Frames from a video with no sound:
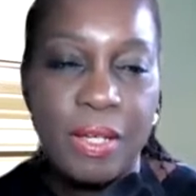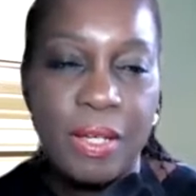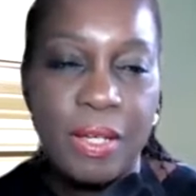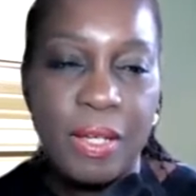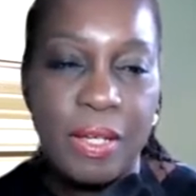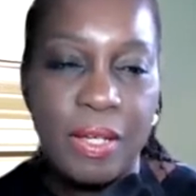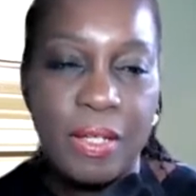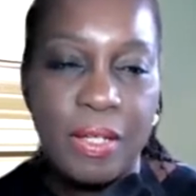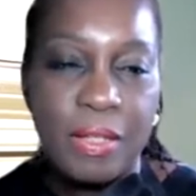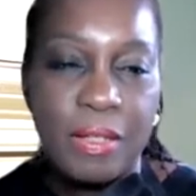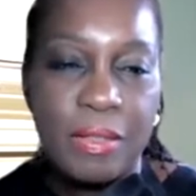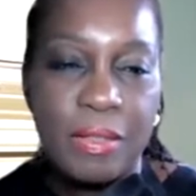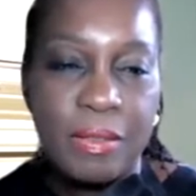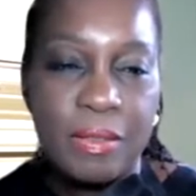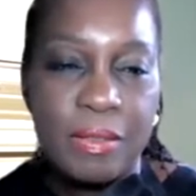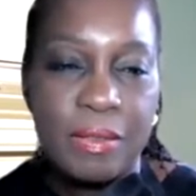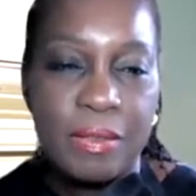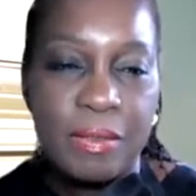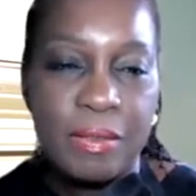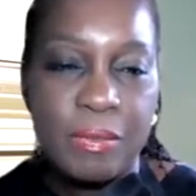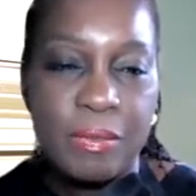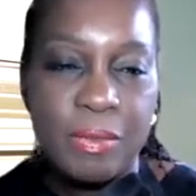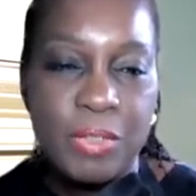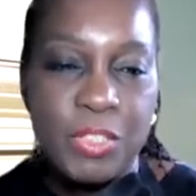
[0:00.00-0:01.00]
And
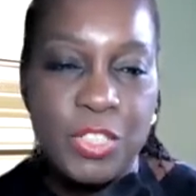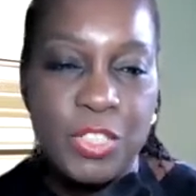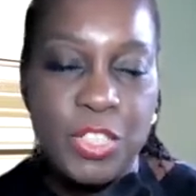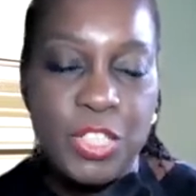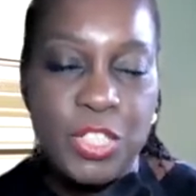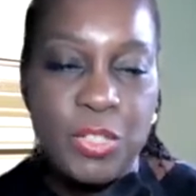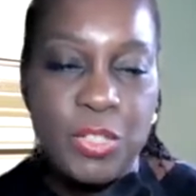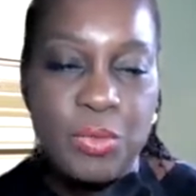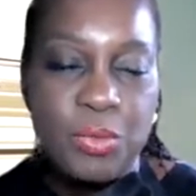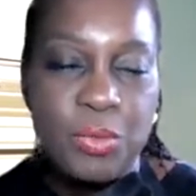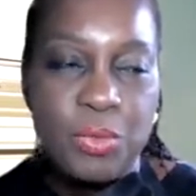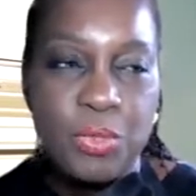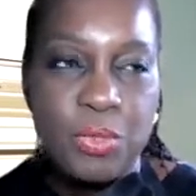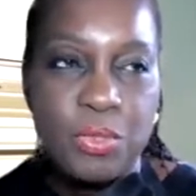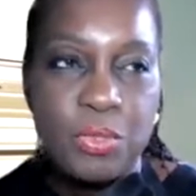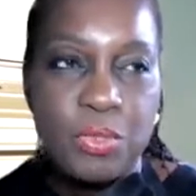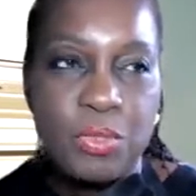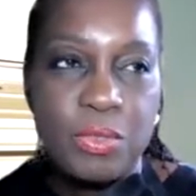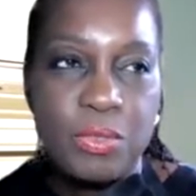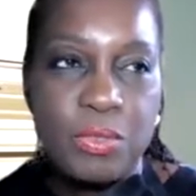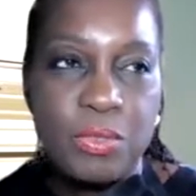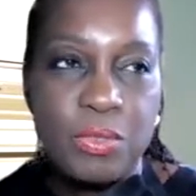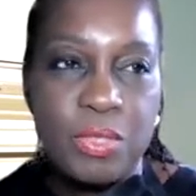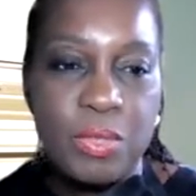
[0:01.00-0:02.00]
she used
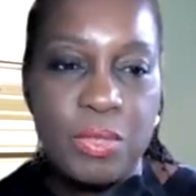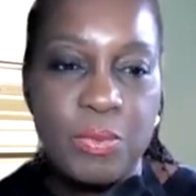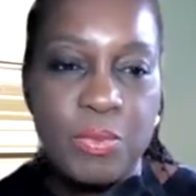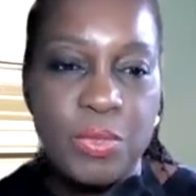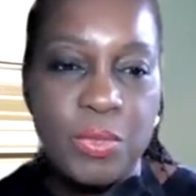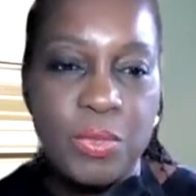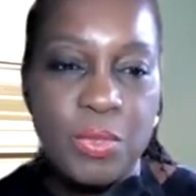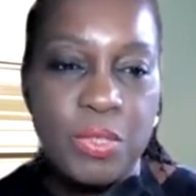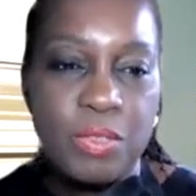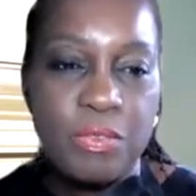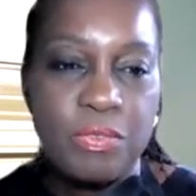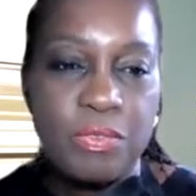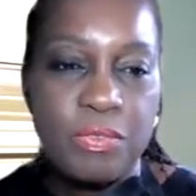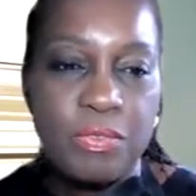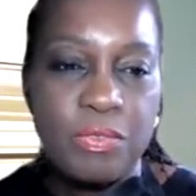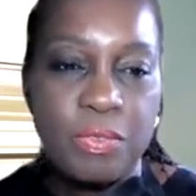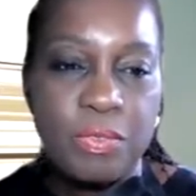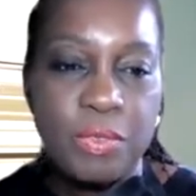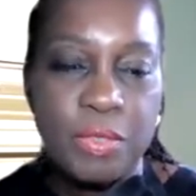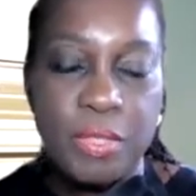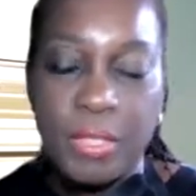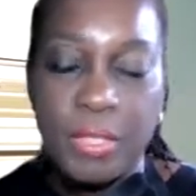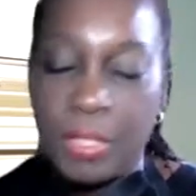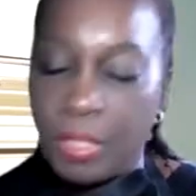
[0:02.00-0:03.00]
some sort of,
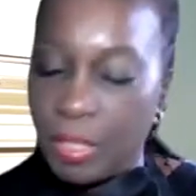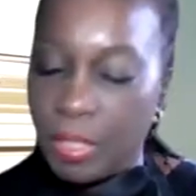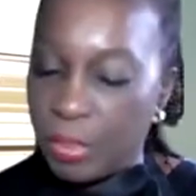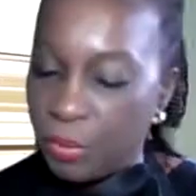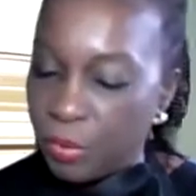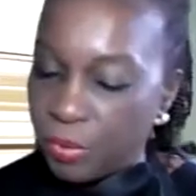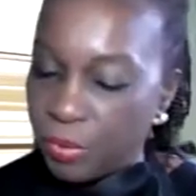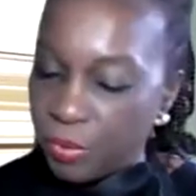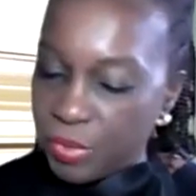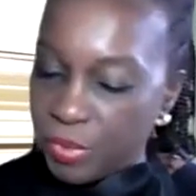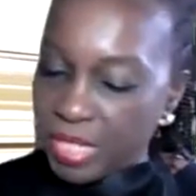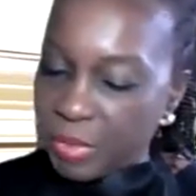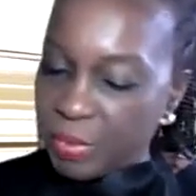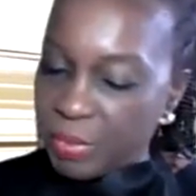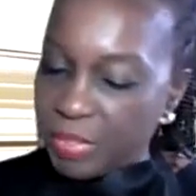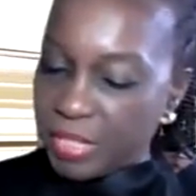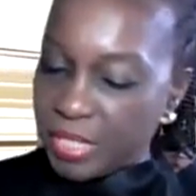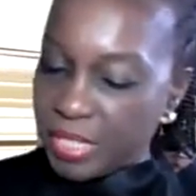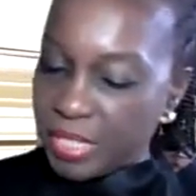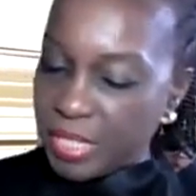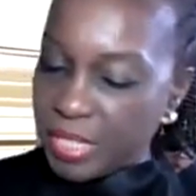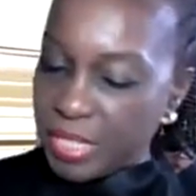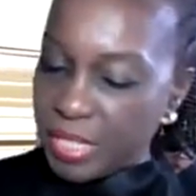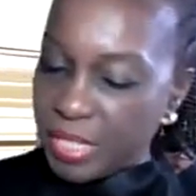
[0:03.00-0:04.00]
what's the name of
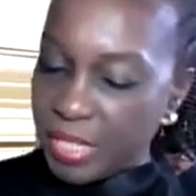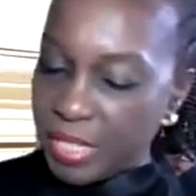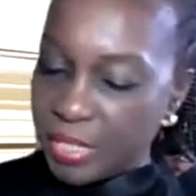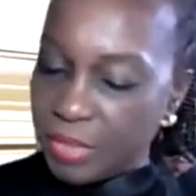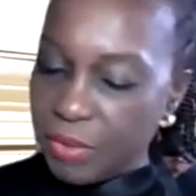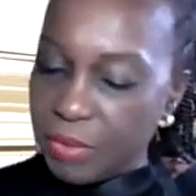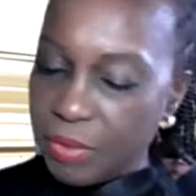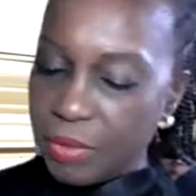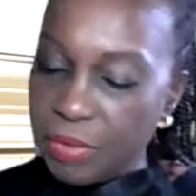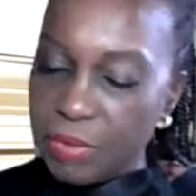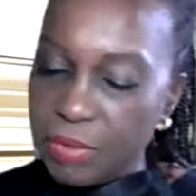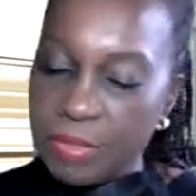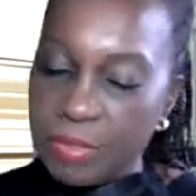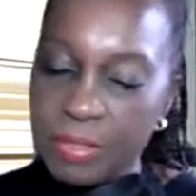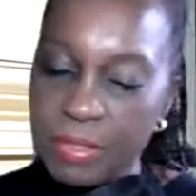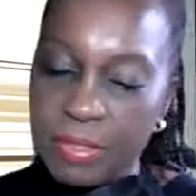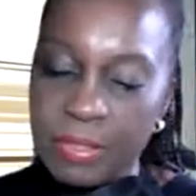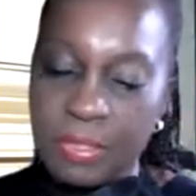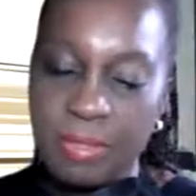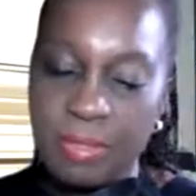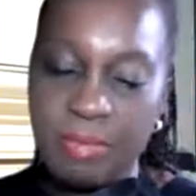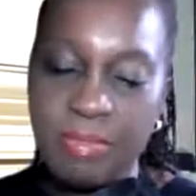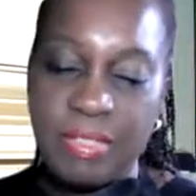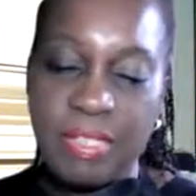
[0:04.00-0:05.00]
this yeast called?
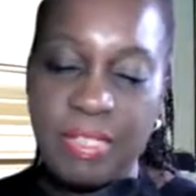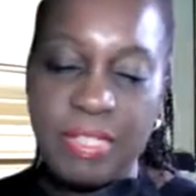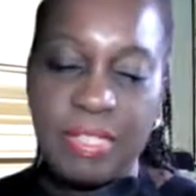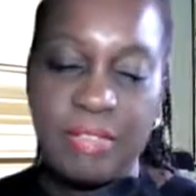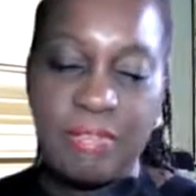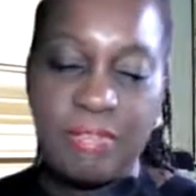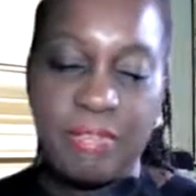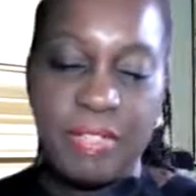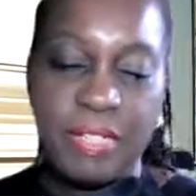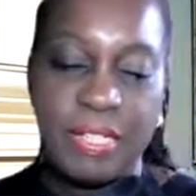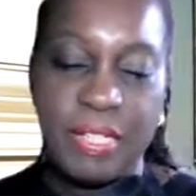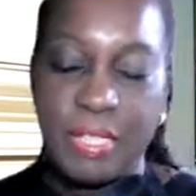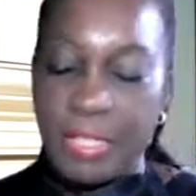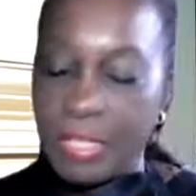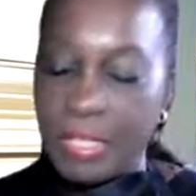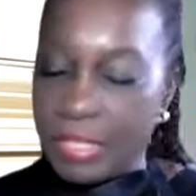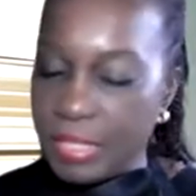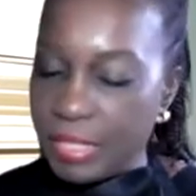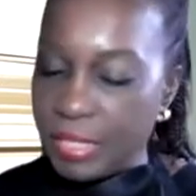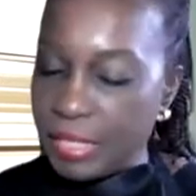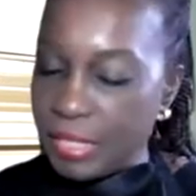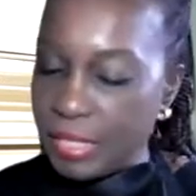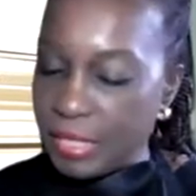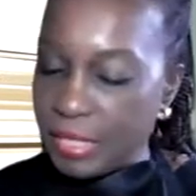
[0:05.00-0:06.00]
So let's see if I can
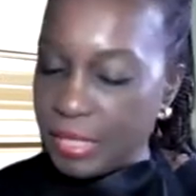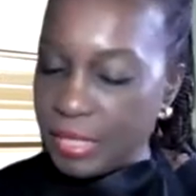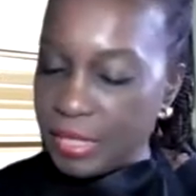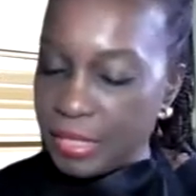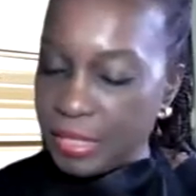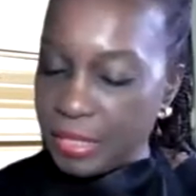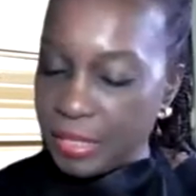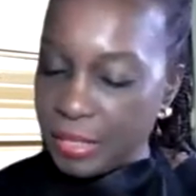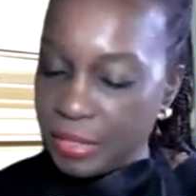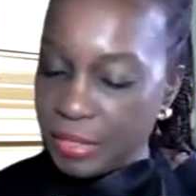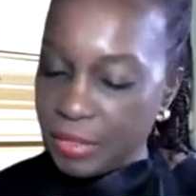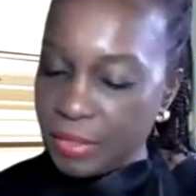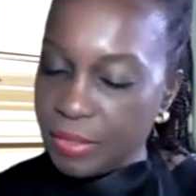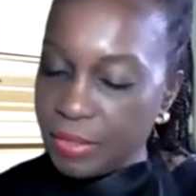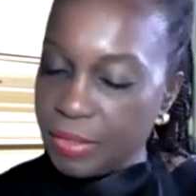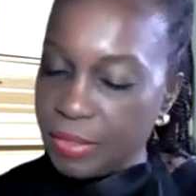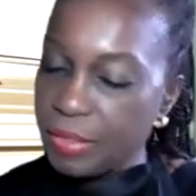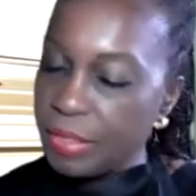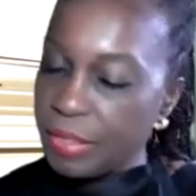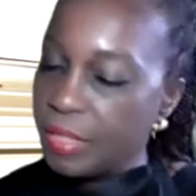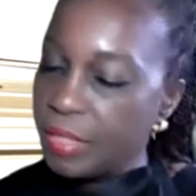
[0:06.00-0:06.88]
see it here.